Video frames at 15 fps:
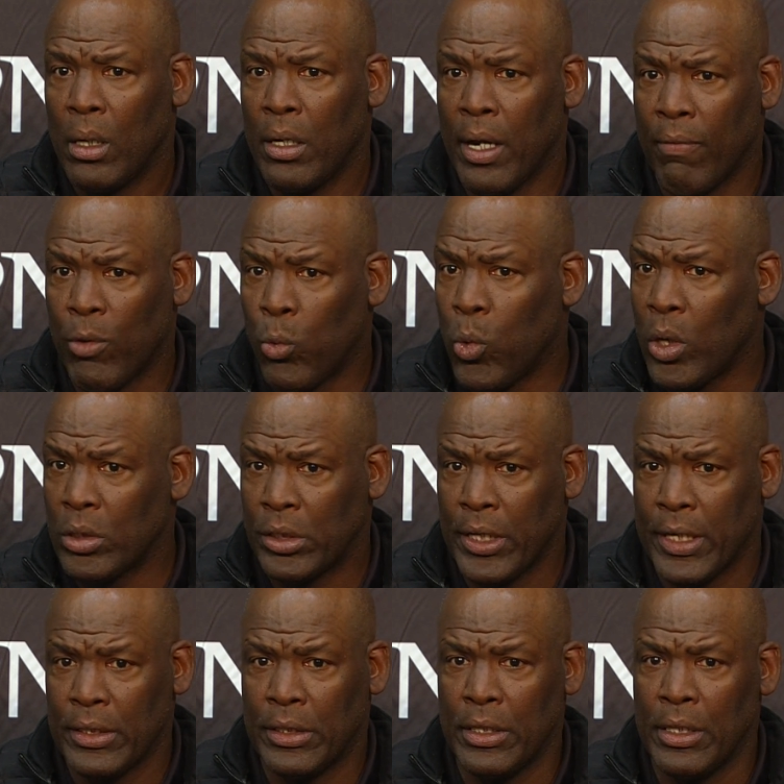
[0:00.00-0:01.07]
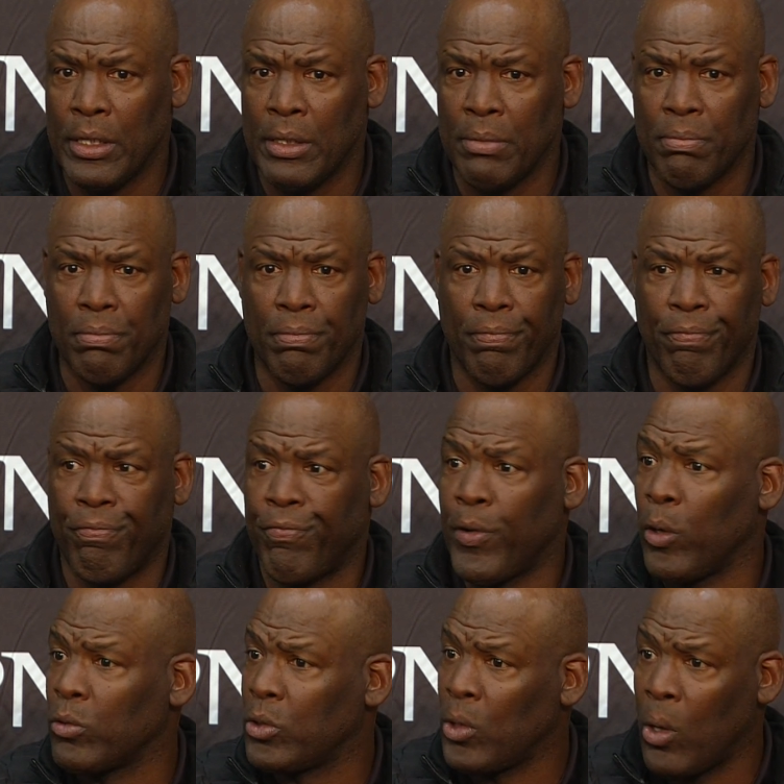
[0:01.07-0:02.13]
never once has he
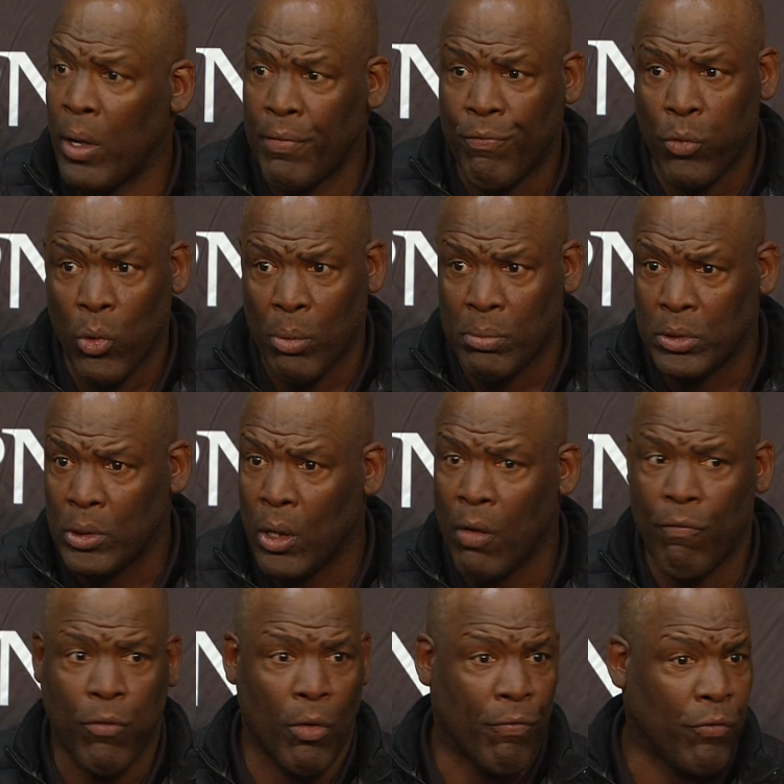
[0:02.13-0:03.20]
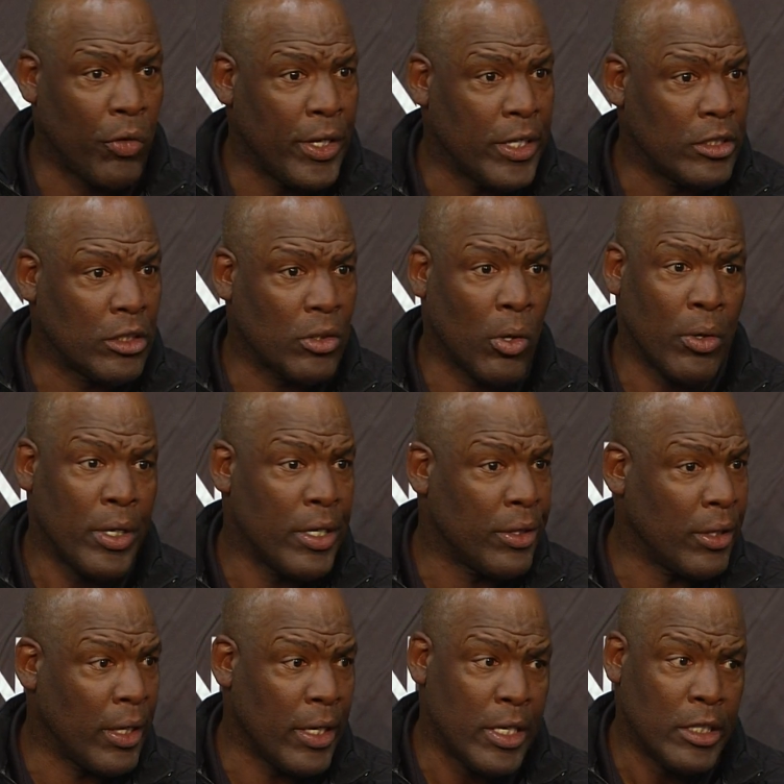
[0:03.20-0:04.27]
felt sorry for himself or flinched or
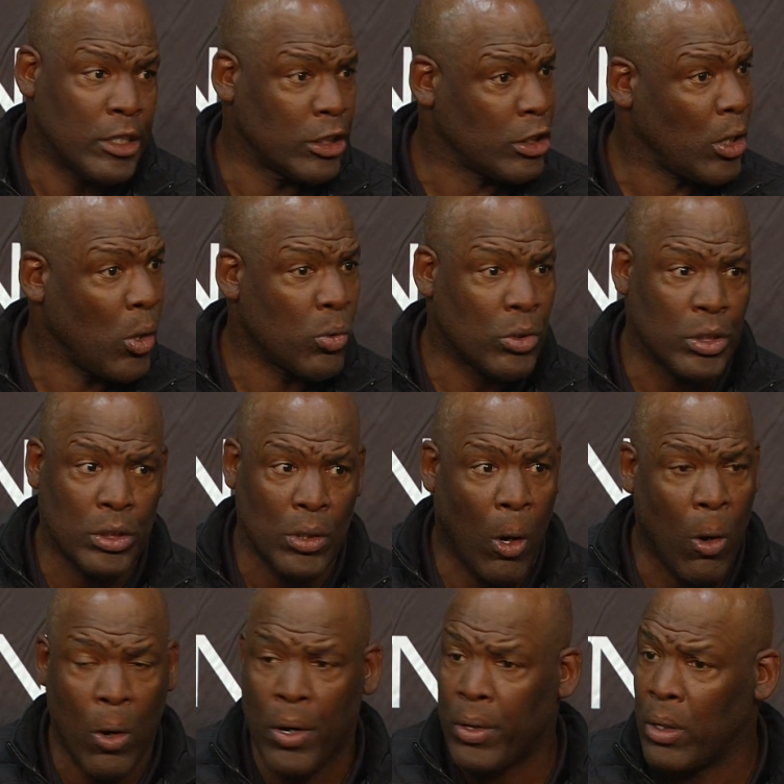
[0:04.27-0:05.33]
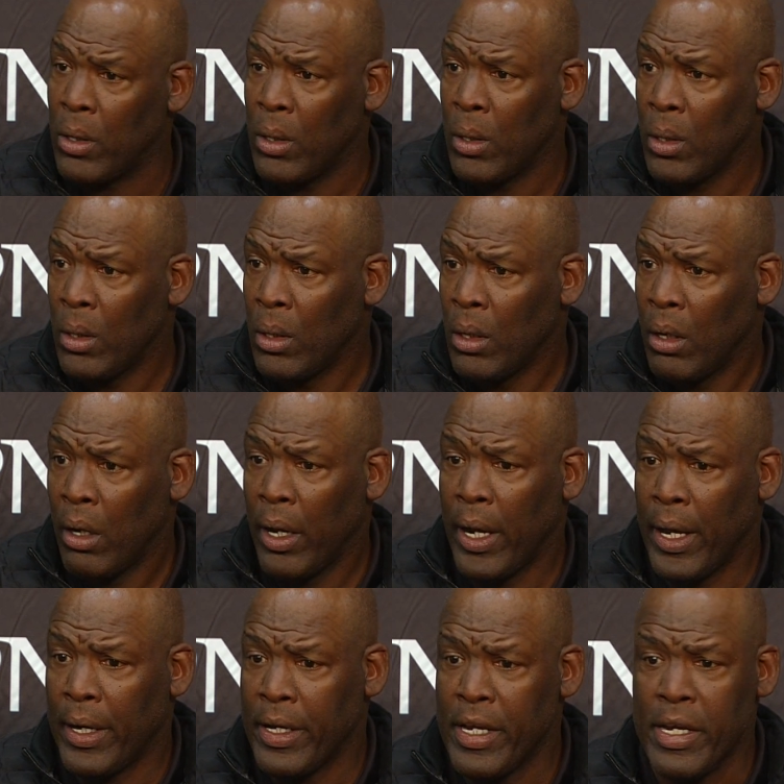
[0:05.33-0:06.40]
anything. He just coaches hard,
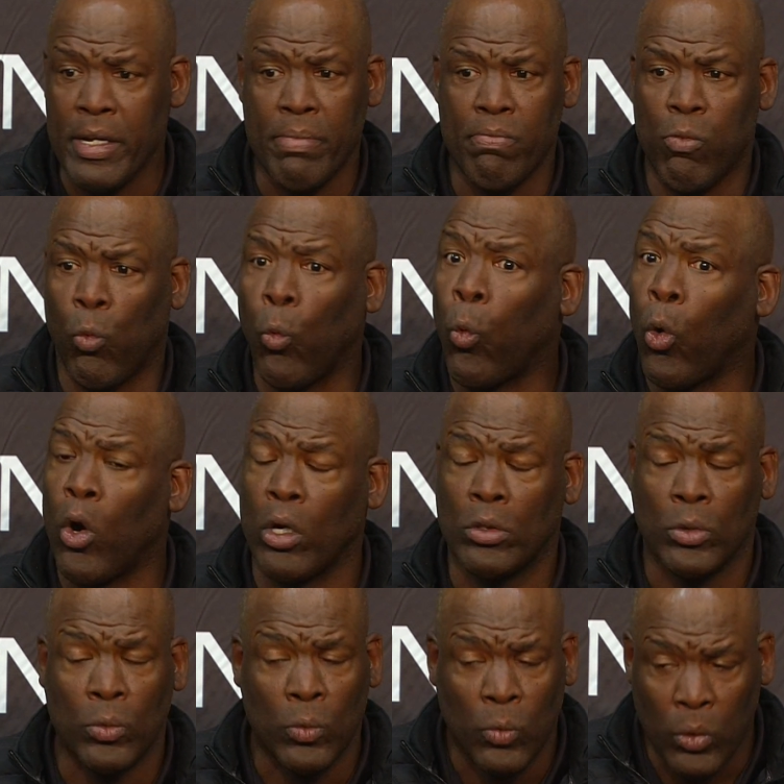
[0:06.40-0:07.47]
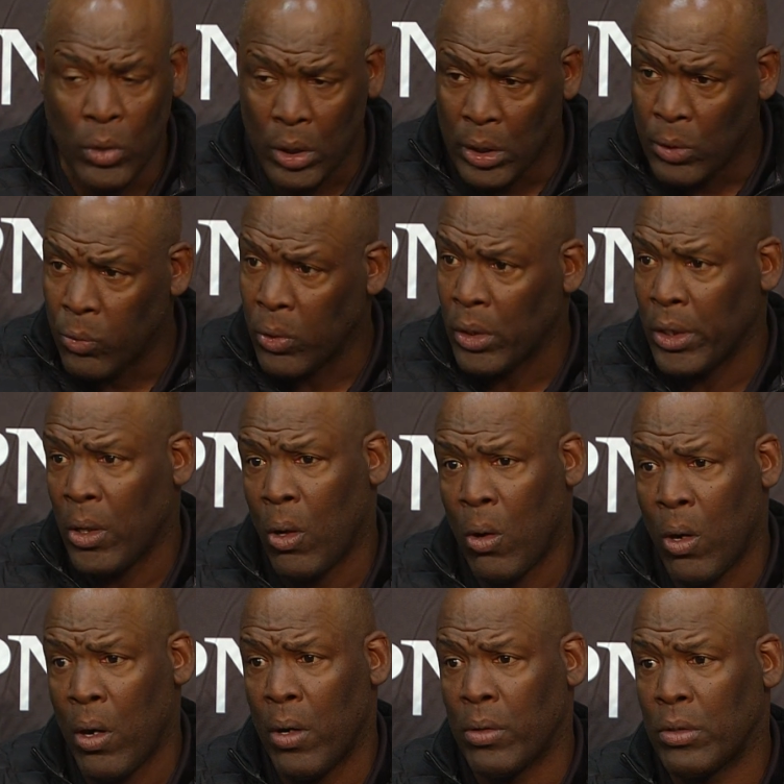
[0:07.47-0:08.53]
and he works really, really
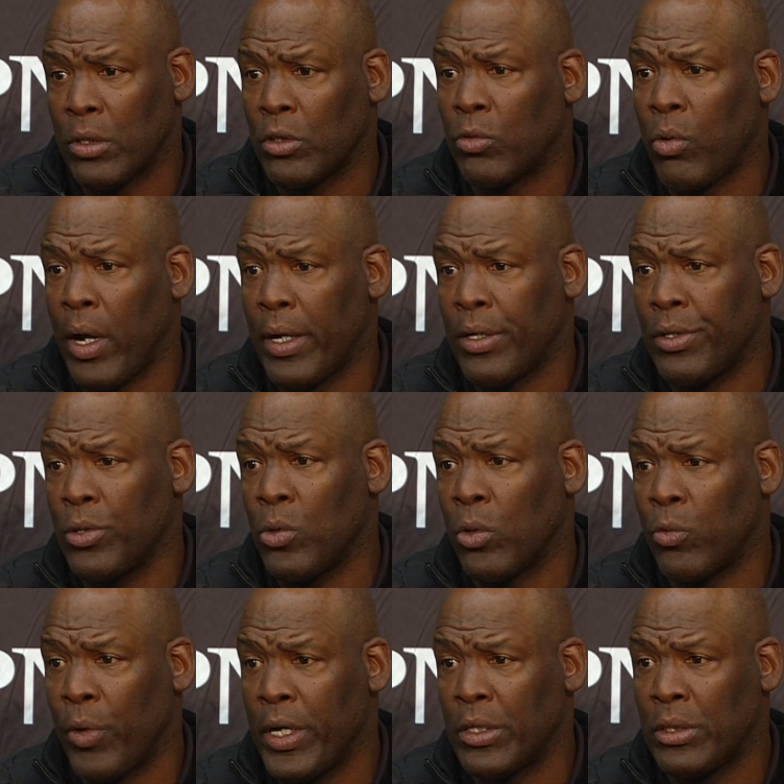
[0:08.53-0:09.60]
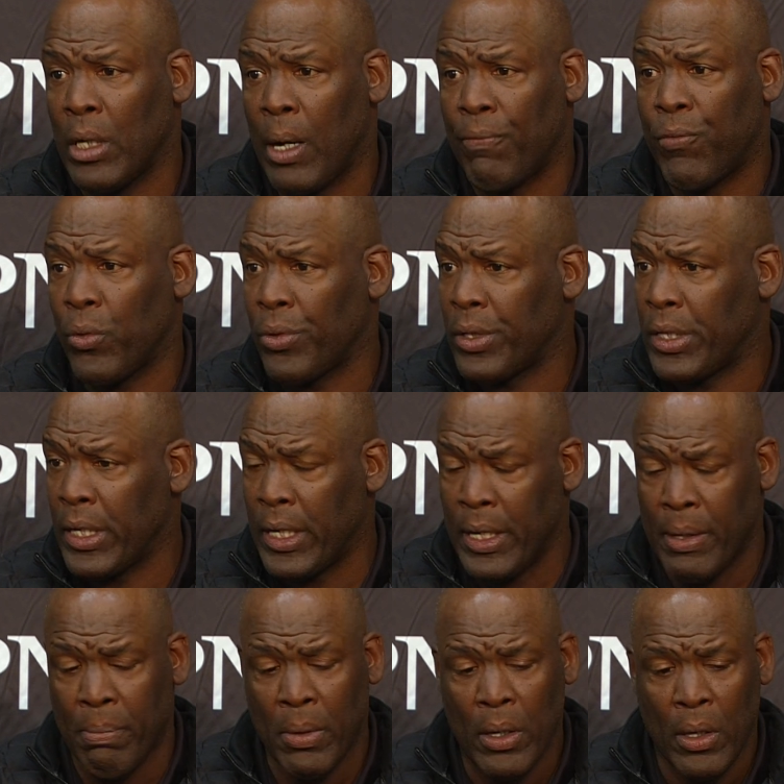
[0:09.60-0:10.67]
hard to try to do a great job for the team.